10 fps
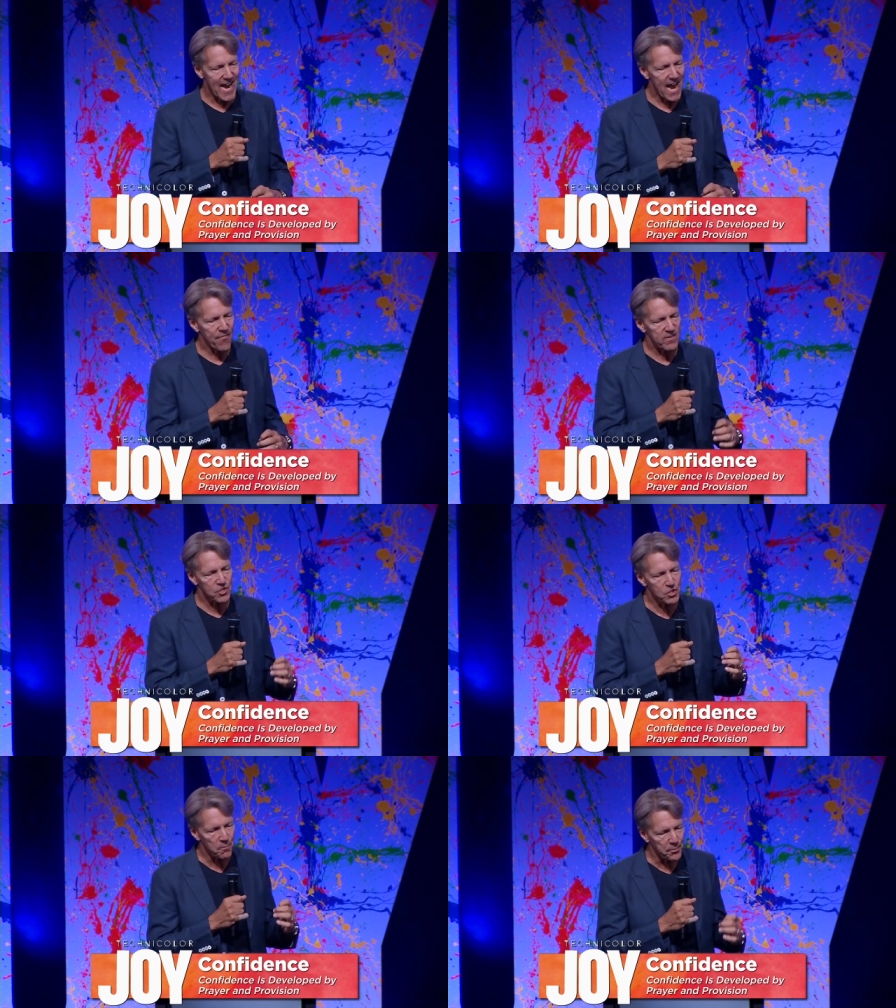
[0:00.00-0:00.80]
and the
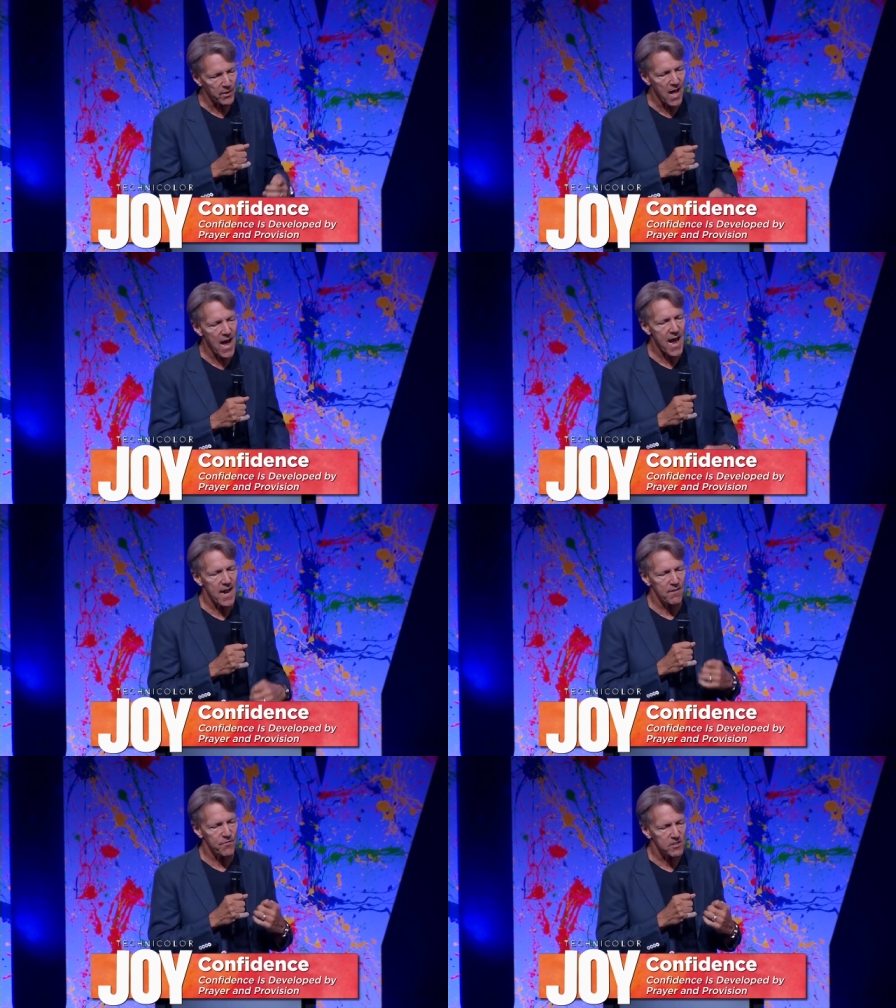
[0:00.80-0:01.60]
supply
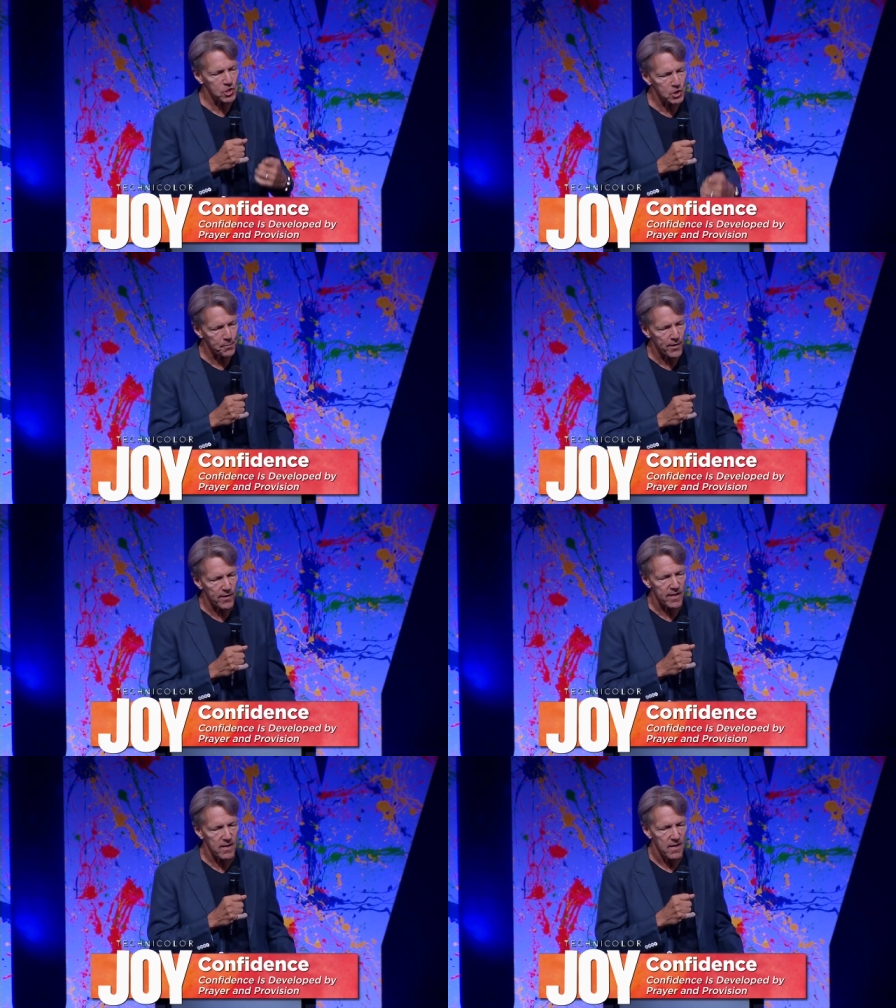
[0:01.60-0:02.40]
of the
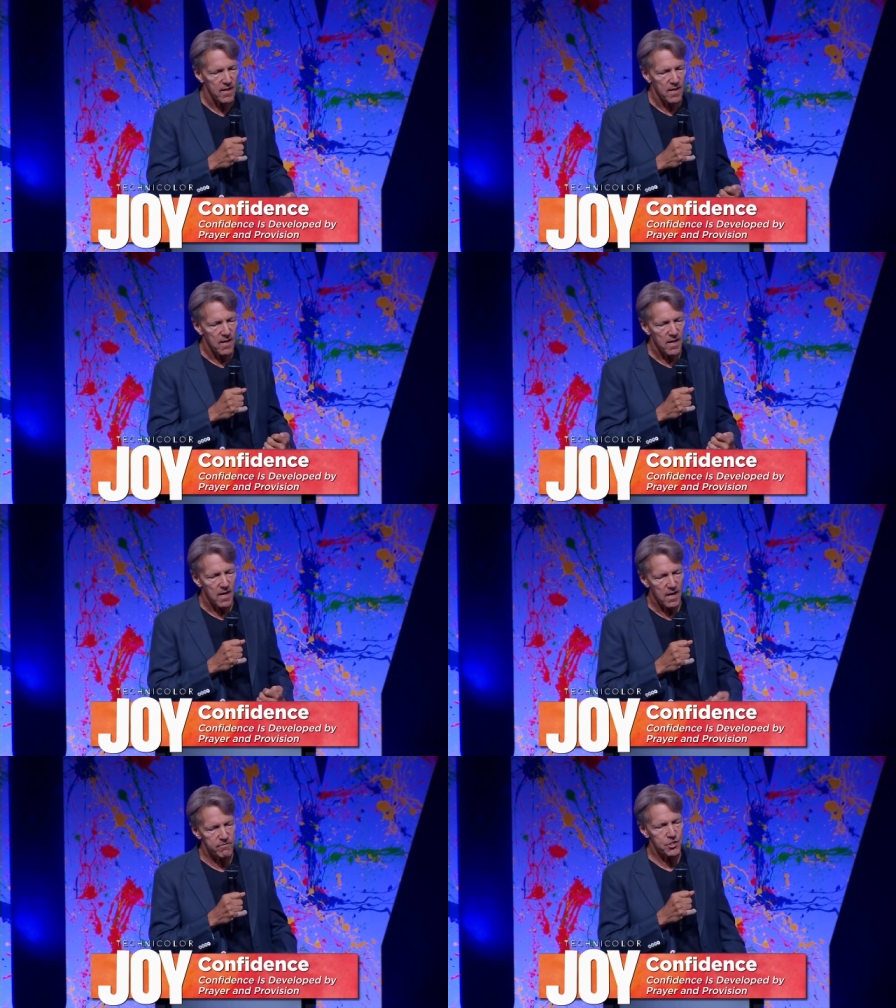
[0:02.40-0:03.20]
Spirit
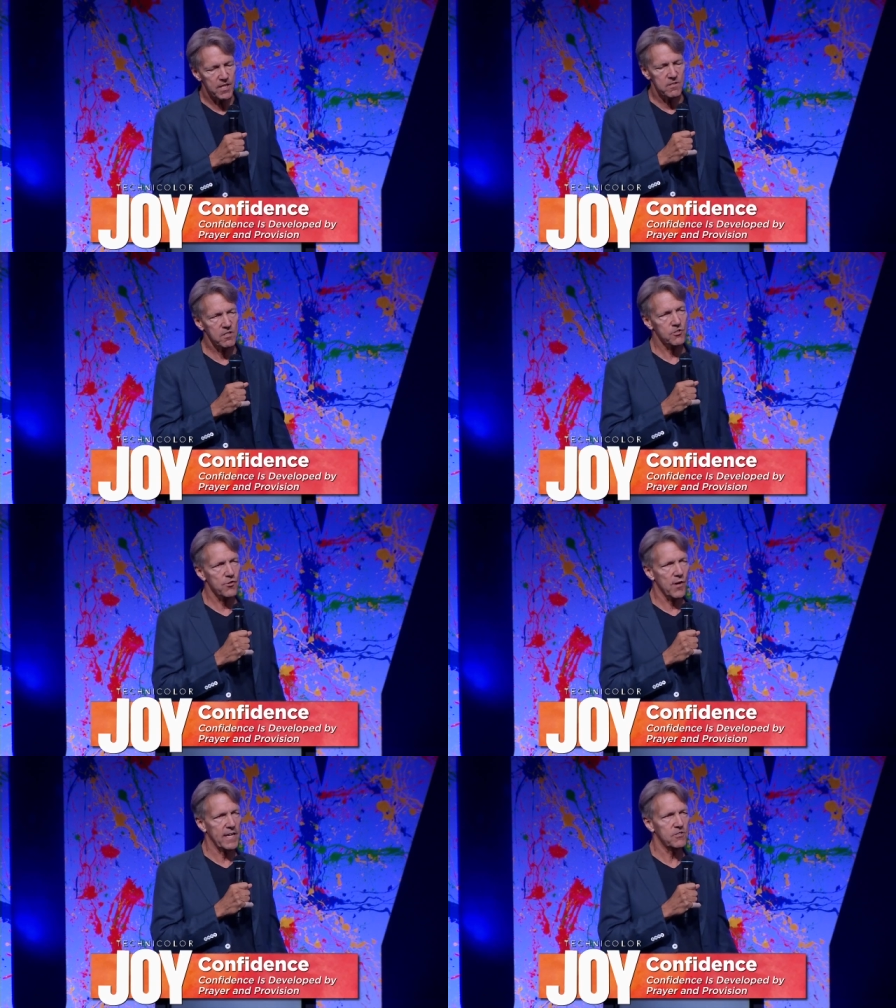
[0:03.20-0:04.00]
of Jesus
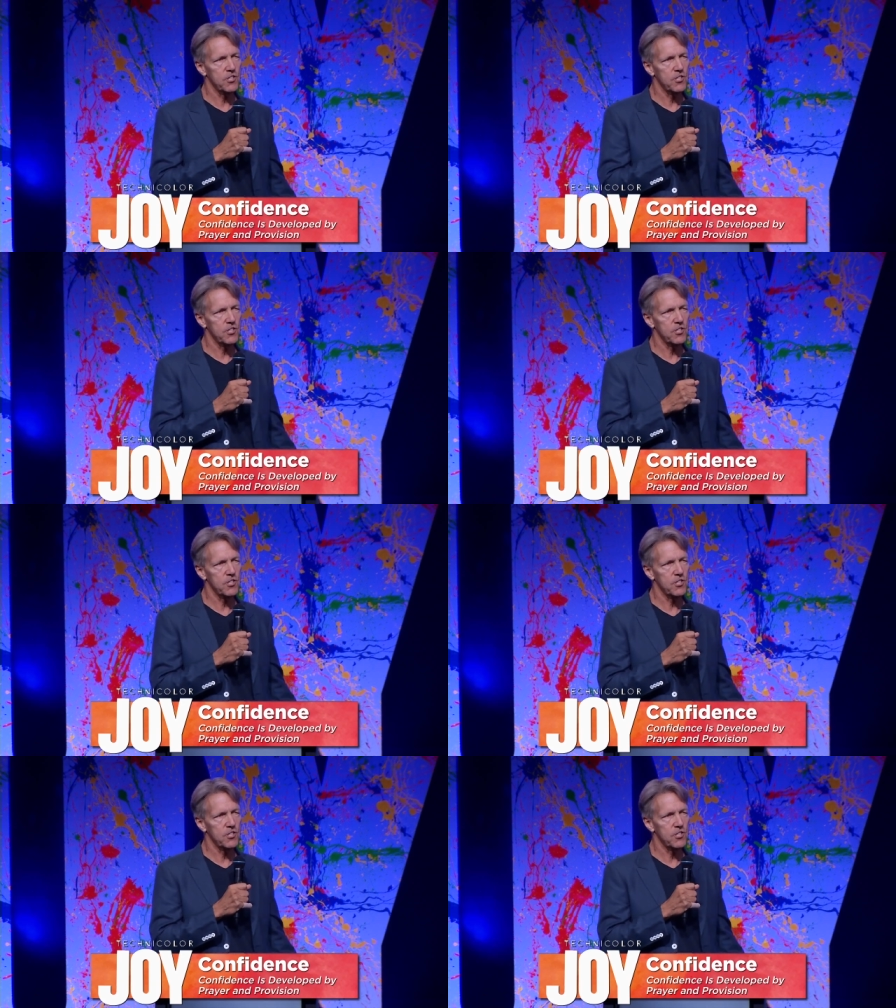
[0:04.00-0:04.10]
Christ.